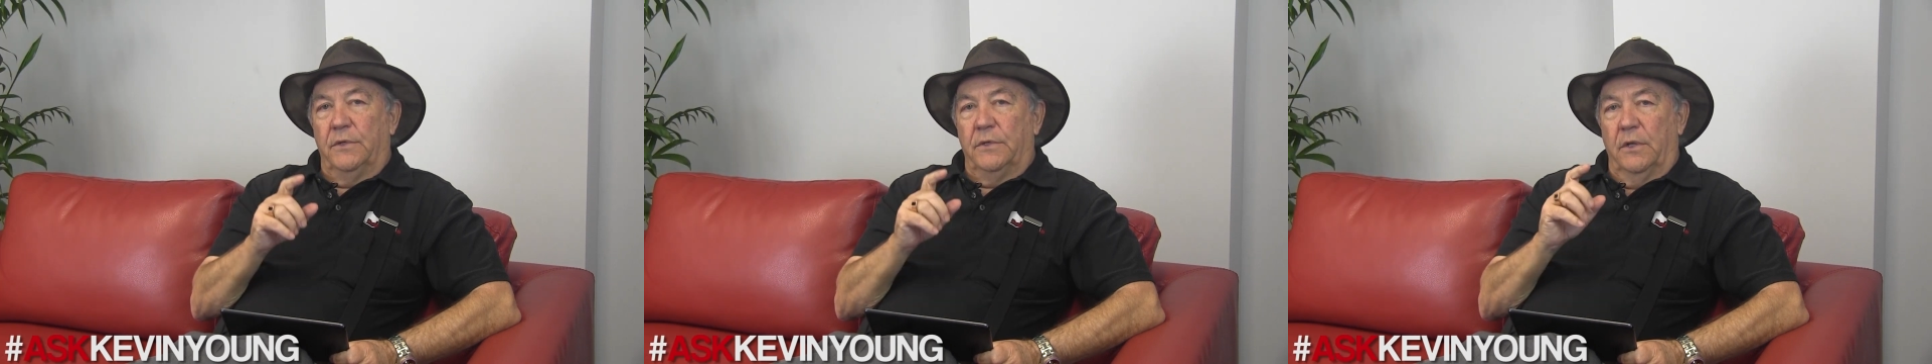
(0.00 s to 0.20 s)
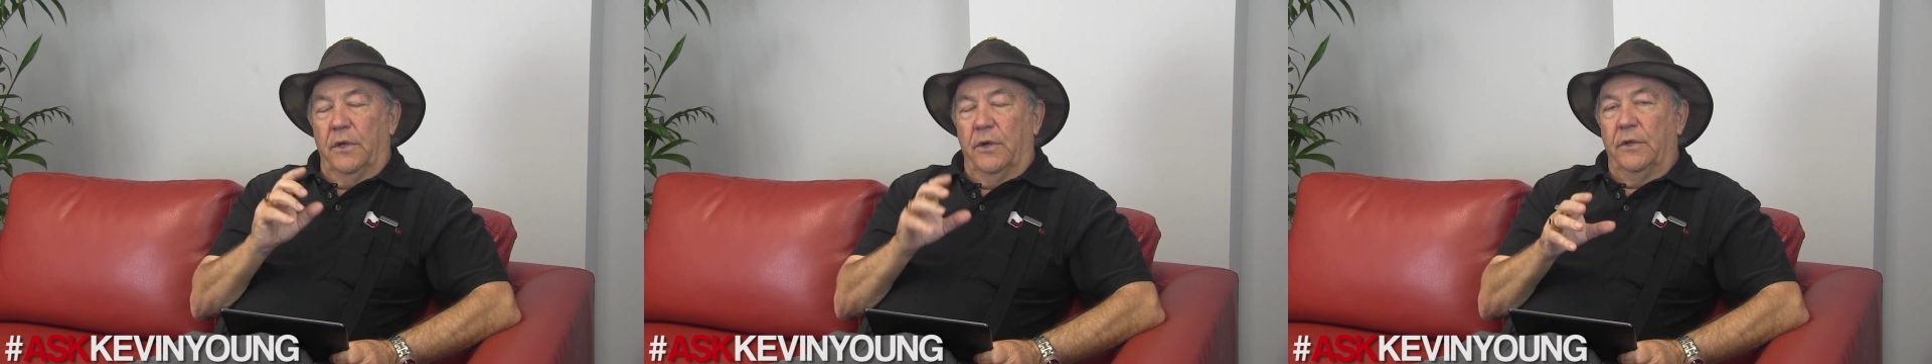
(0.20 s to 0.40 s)

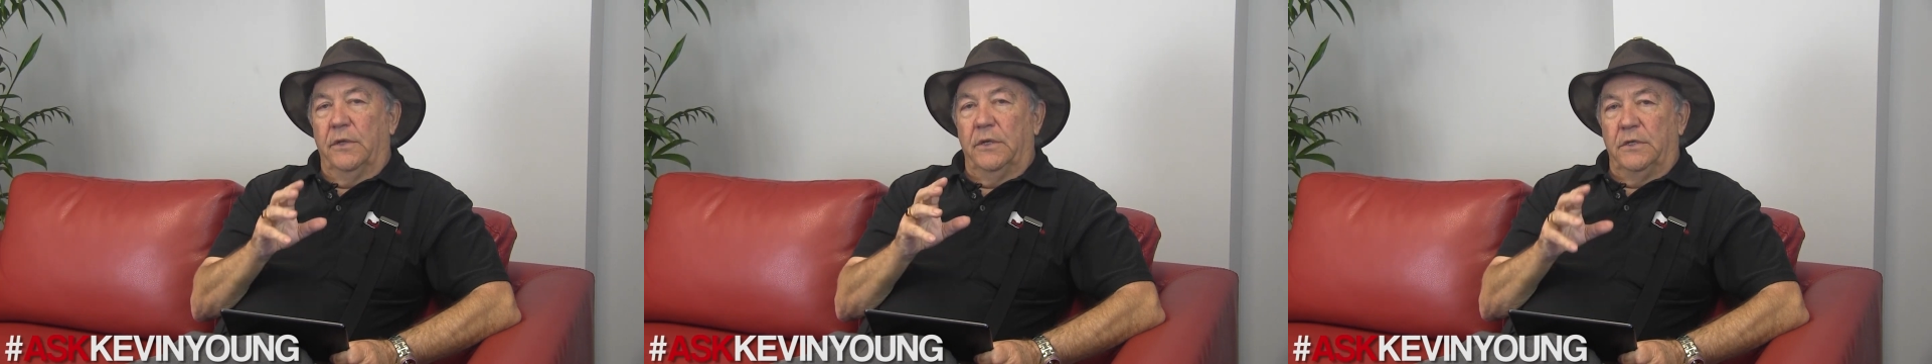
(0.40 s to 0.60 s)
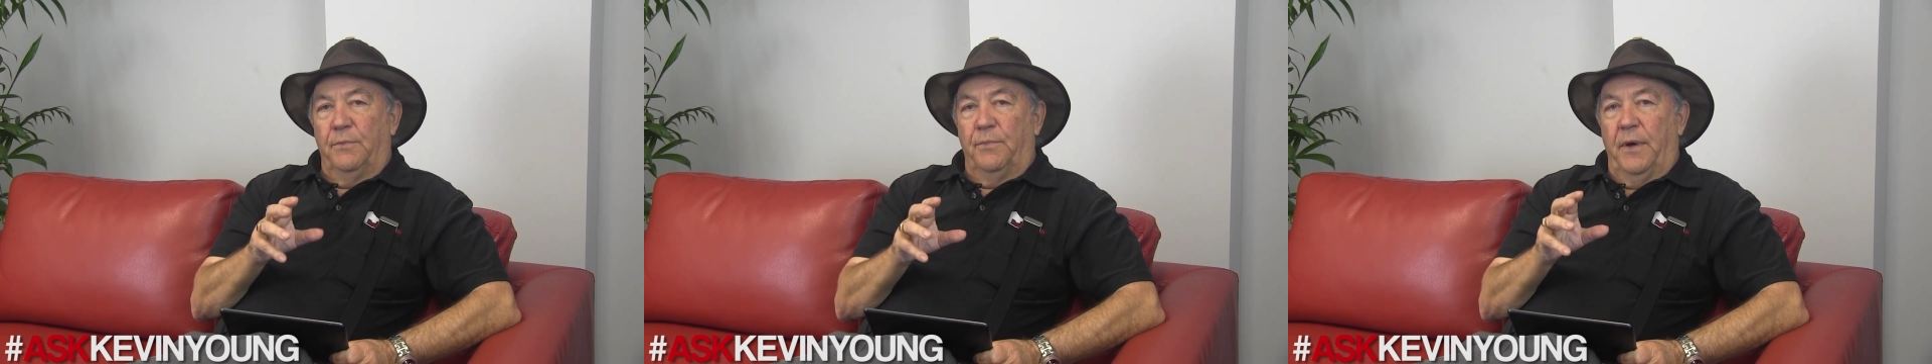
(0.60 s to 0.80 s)
is a lot
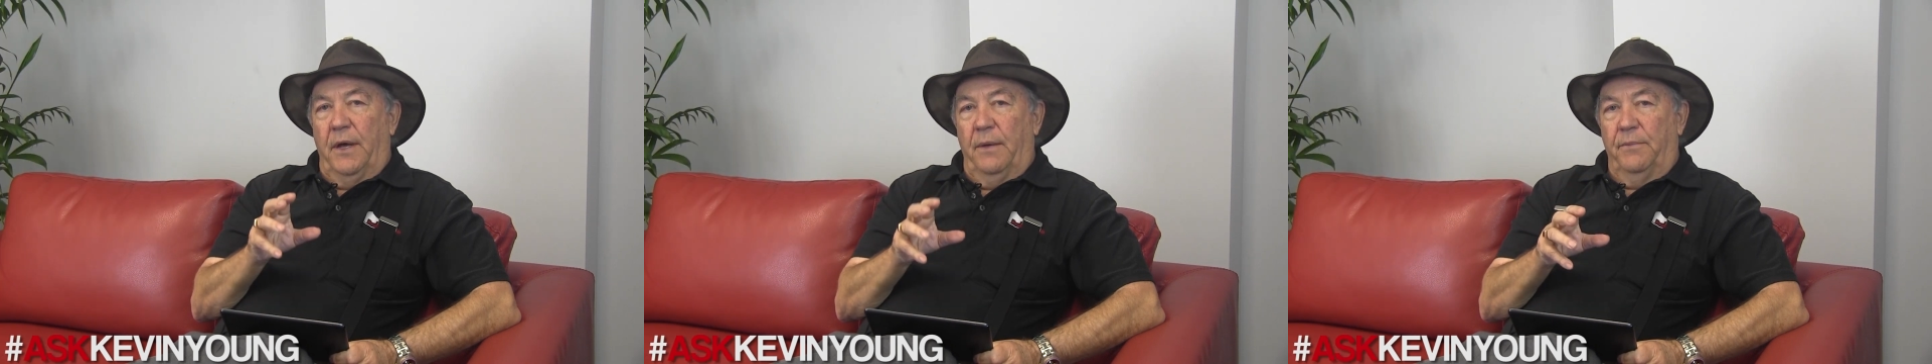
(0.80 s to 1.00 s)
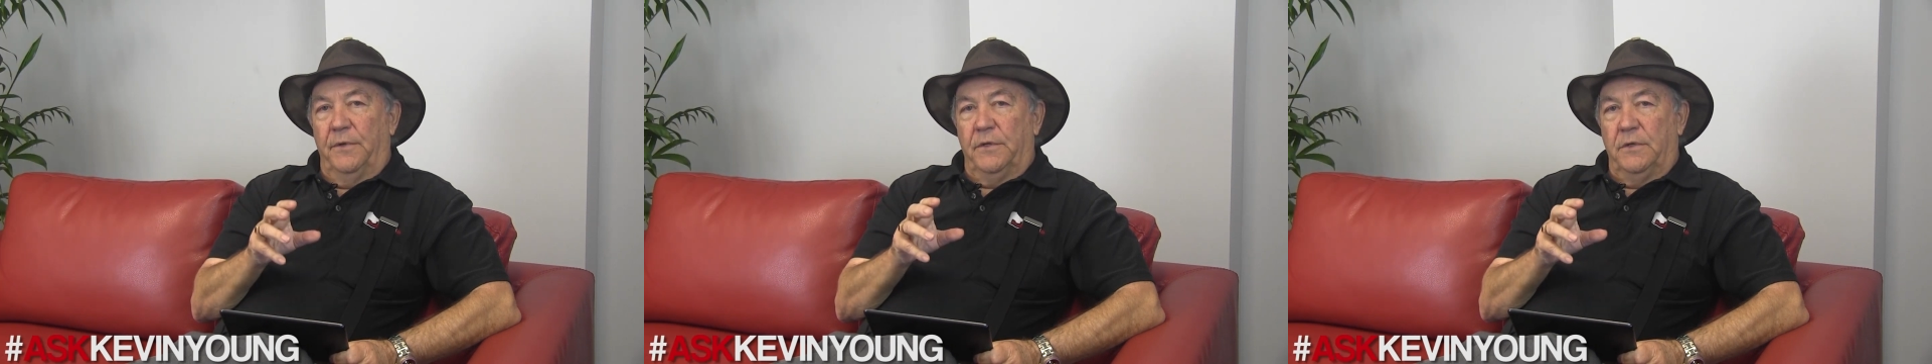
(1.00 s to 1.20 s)
of these
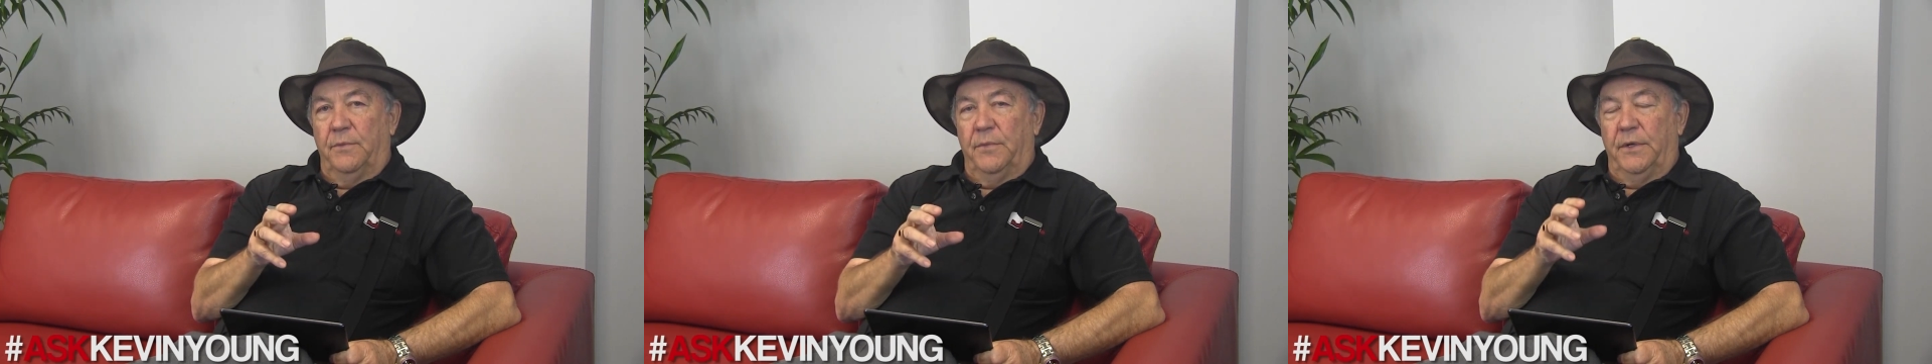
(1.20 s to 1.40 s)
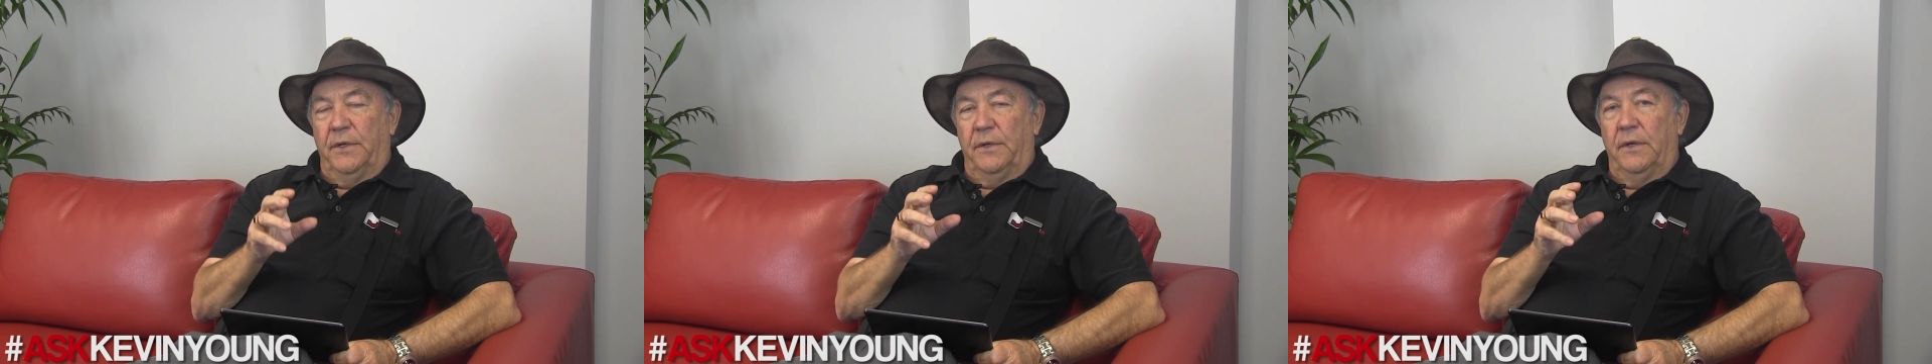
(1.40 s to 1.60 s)
apartments
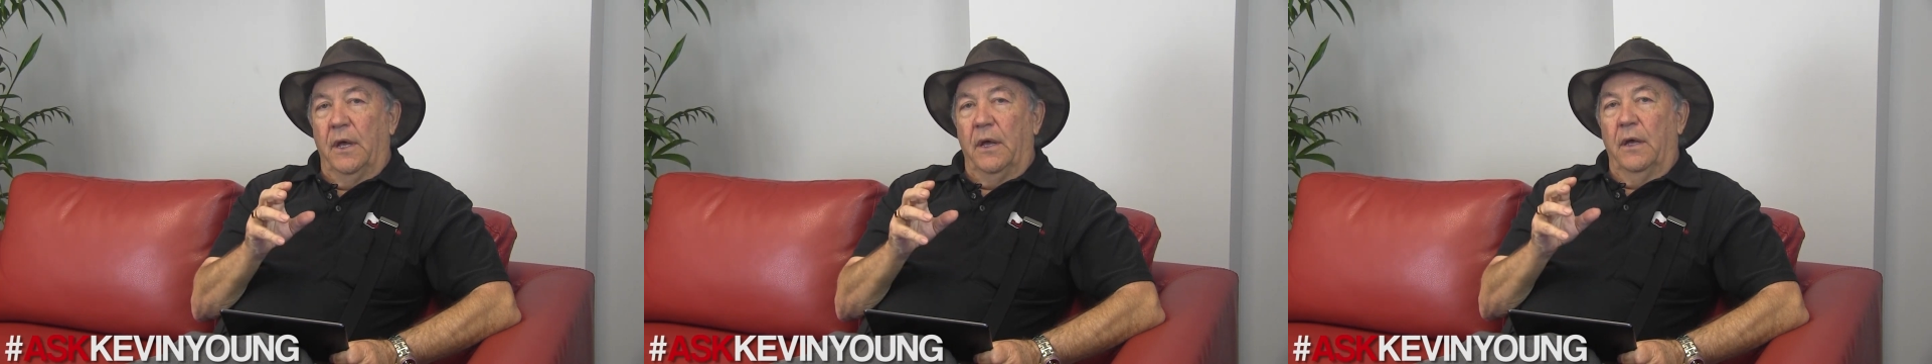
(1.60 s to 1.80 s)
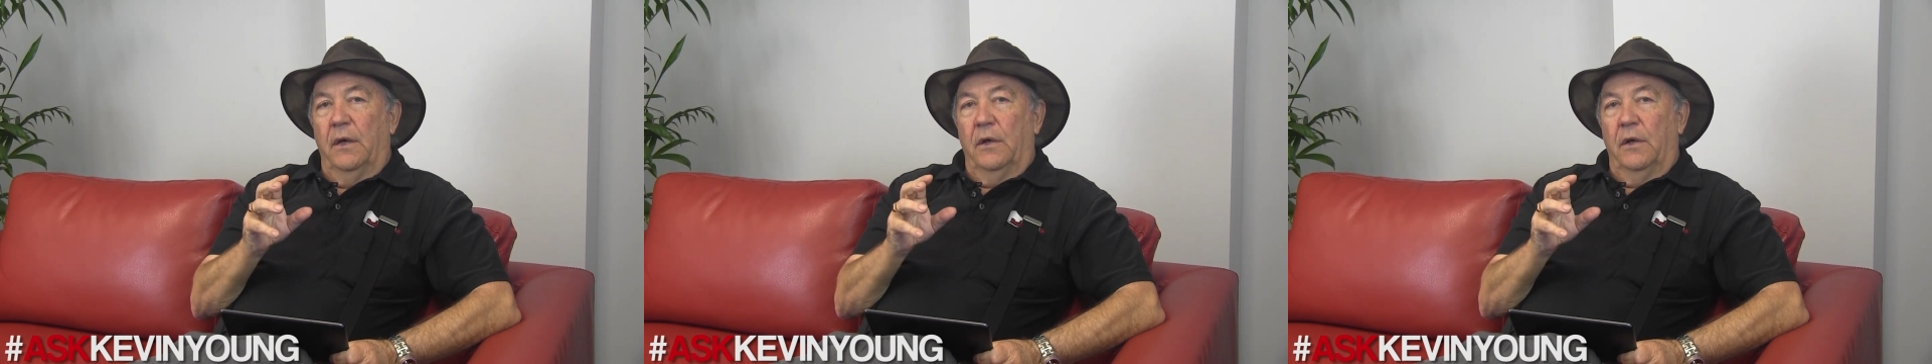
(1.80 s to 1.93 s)
have been